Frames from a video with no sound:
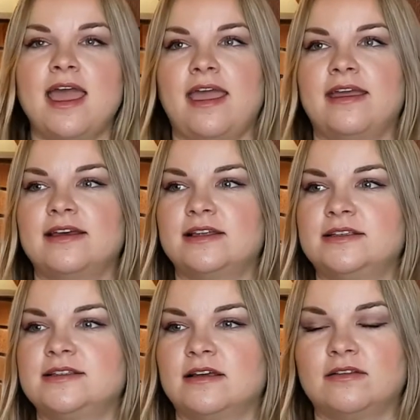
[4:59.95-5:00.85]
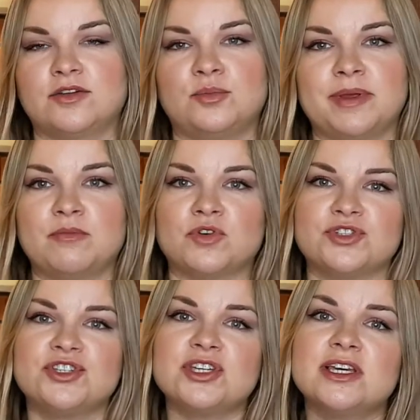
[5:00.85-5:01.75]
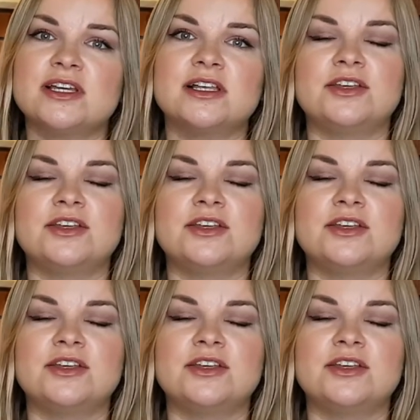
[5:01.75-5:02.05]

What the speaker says: and a little bit more chill.